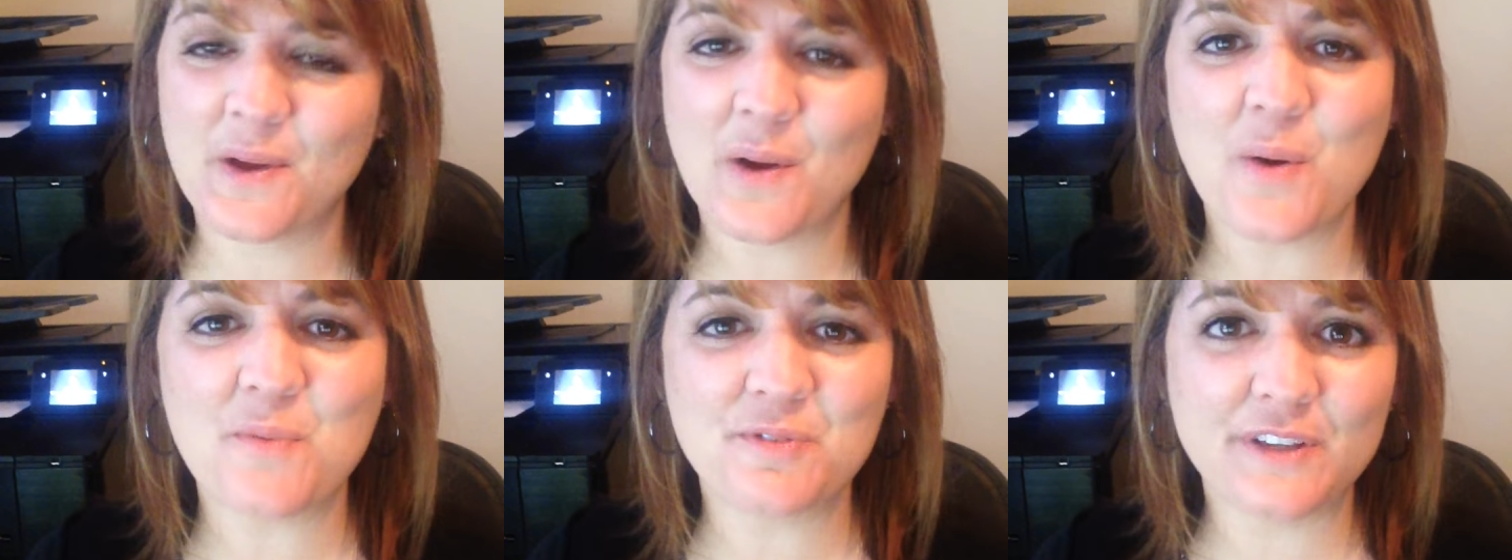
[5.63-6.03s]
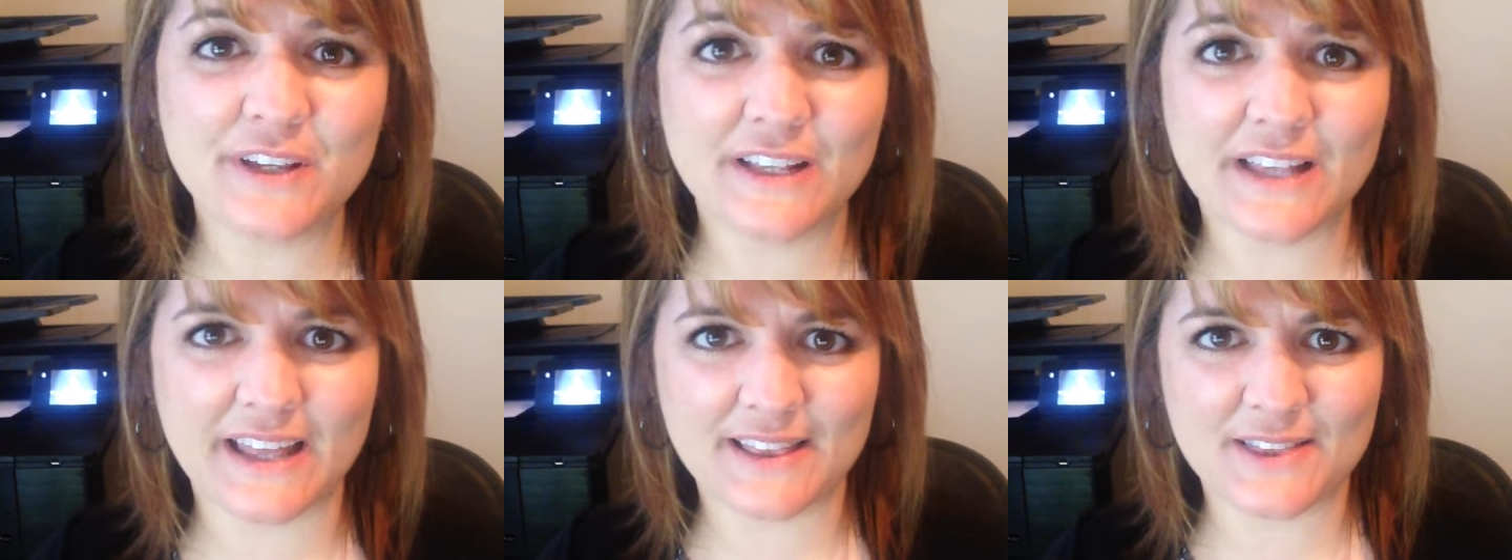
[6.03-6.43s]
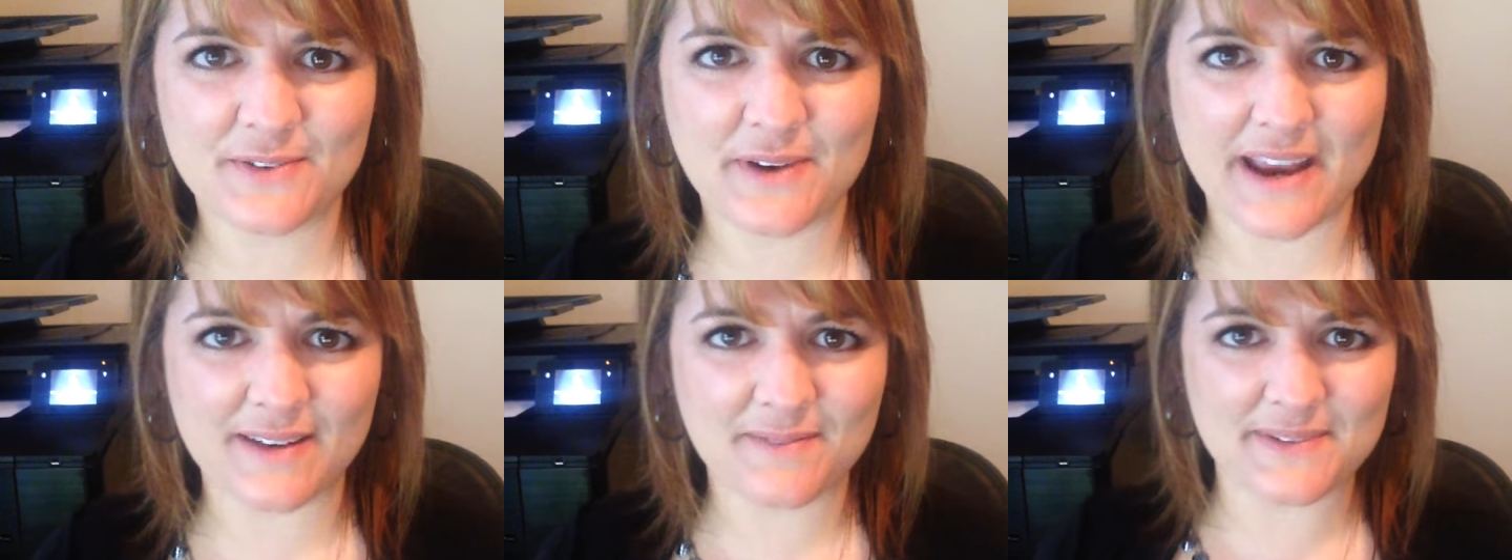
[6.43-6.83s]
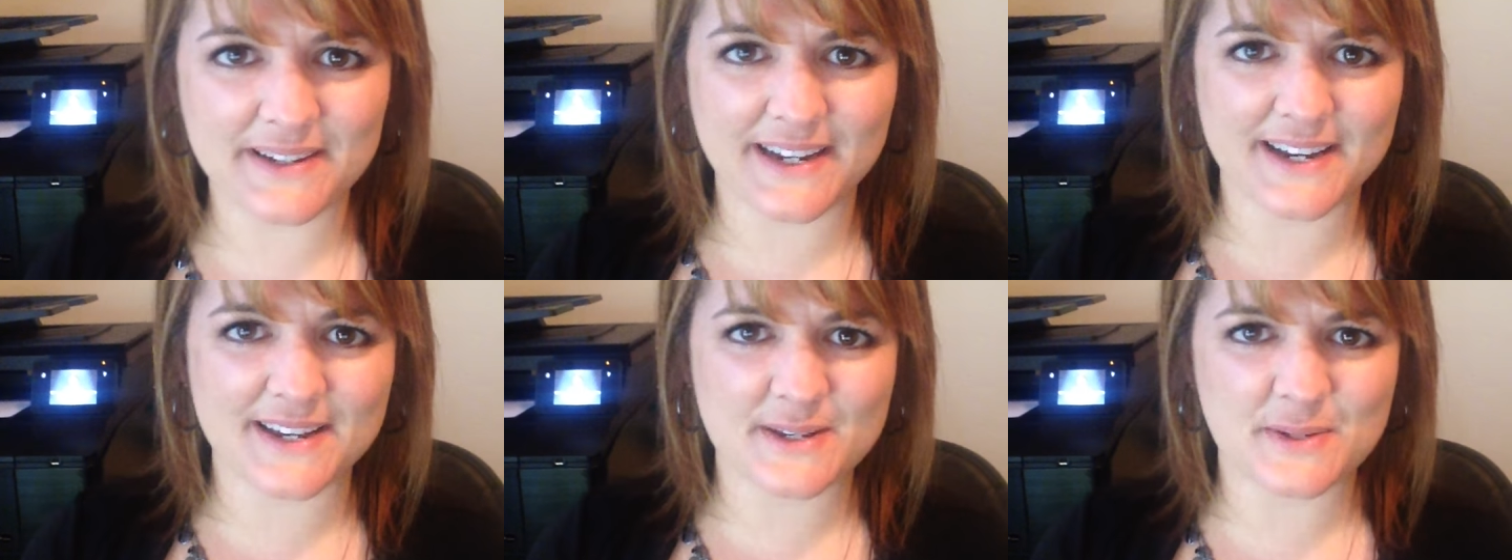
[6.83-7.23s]
Hopefully you like the rain
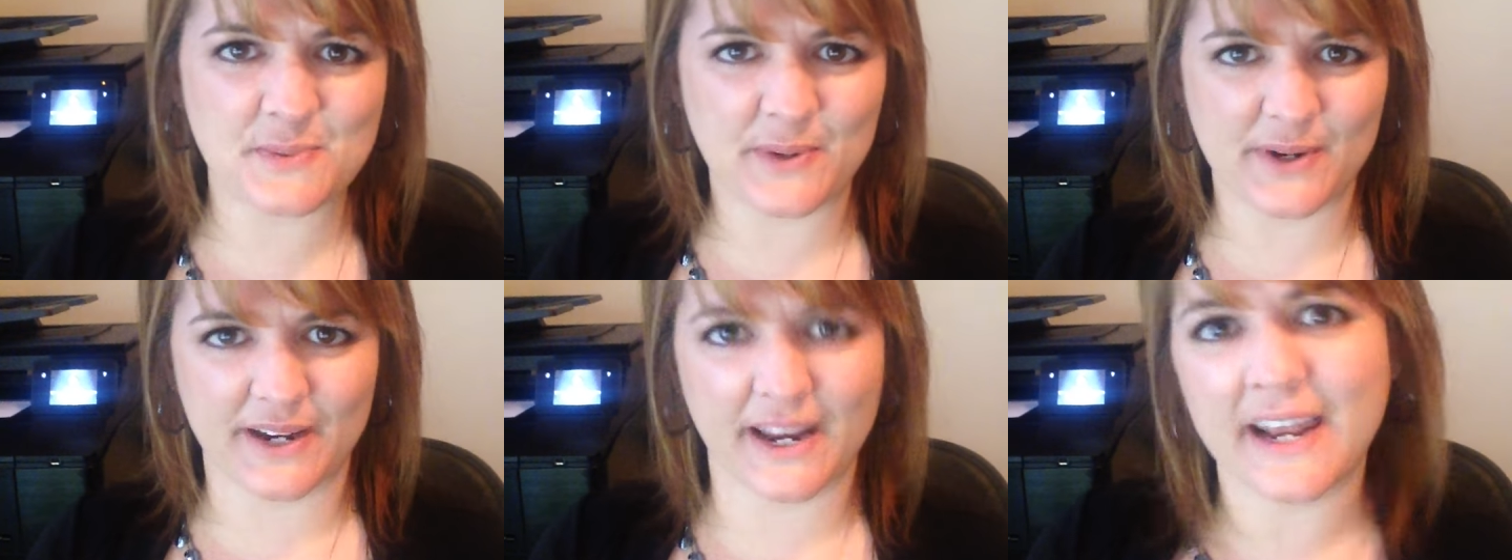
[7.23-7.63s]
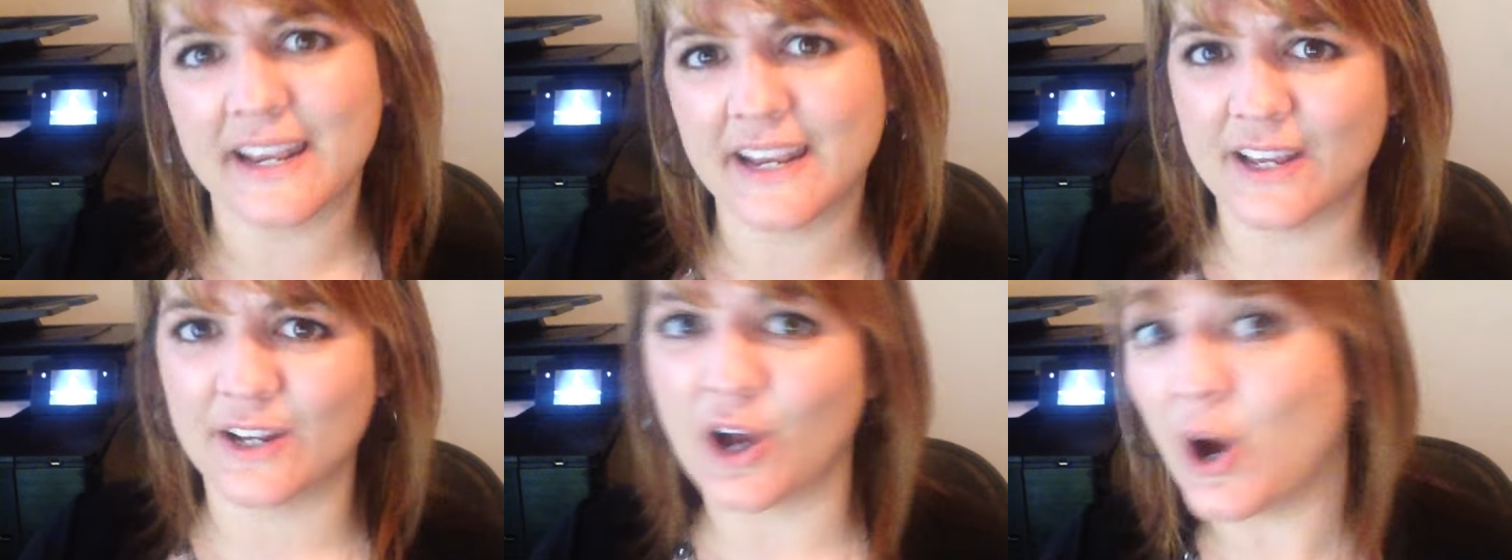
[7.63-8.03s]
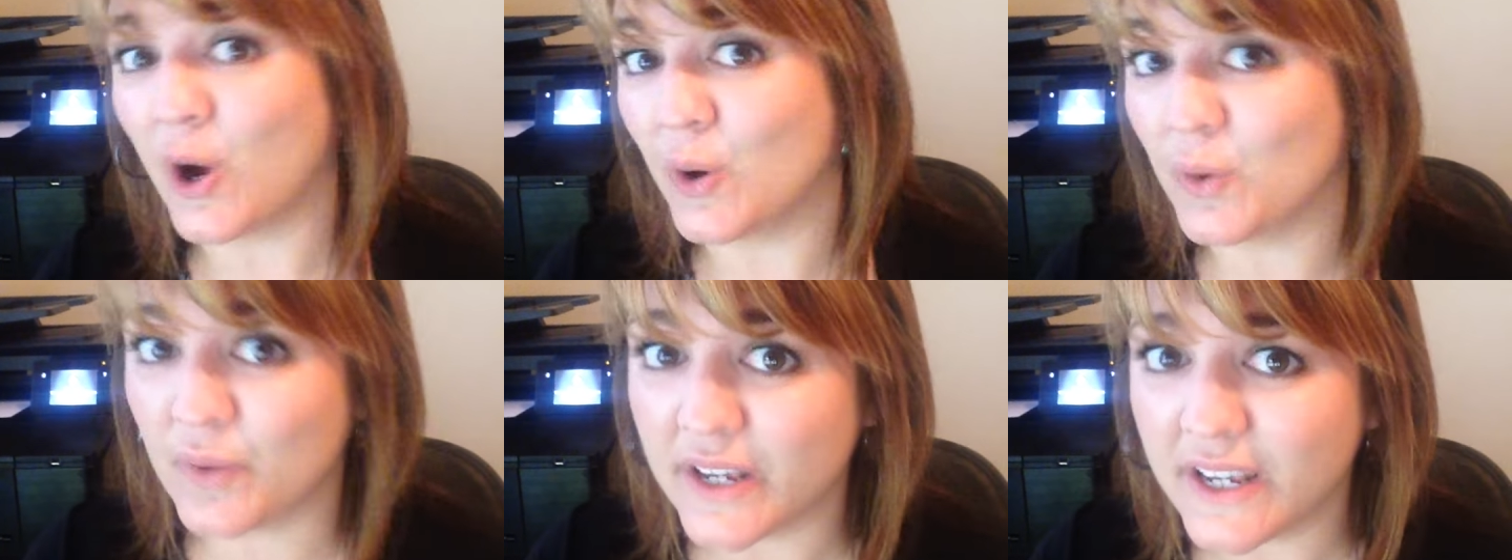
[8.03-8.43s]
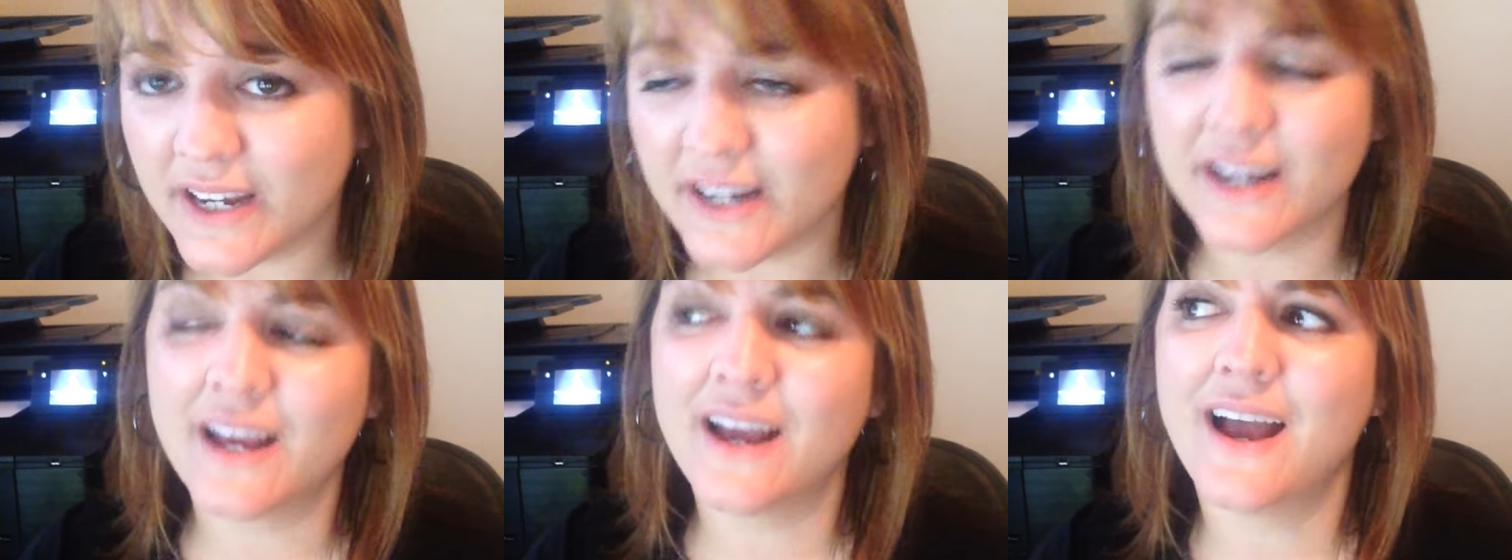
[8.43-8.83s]
because we're getting it all
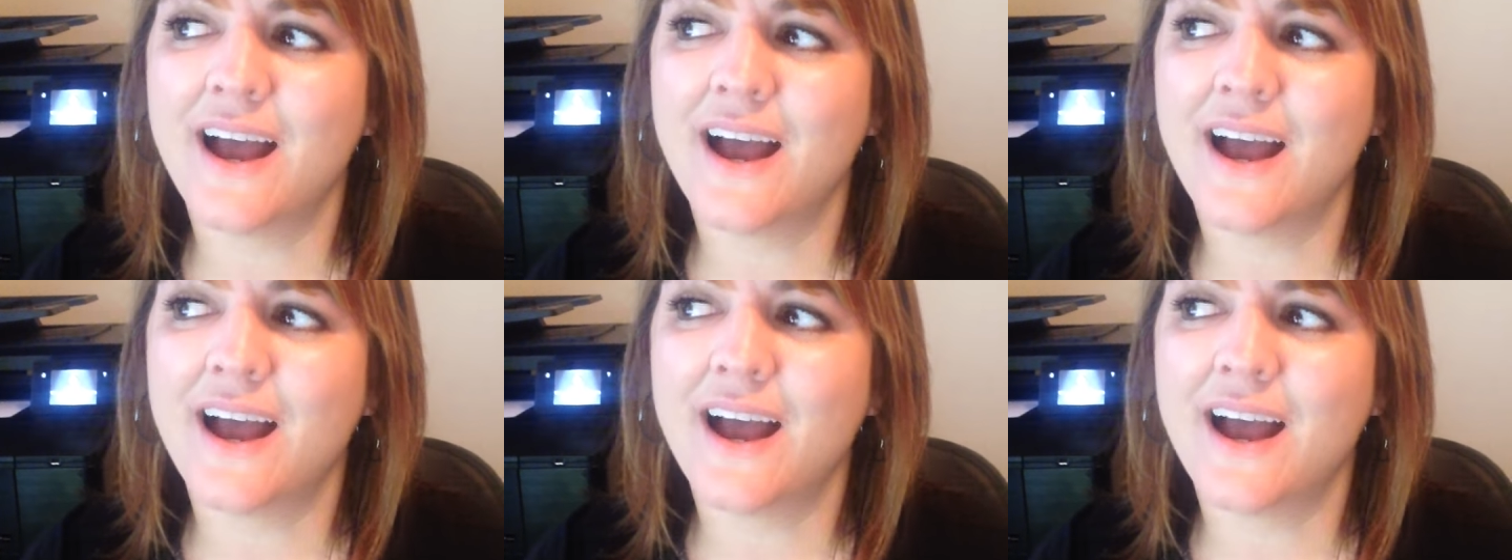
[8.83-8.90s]
week.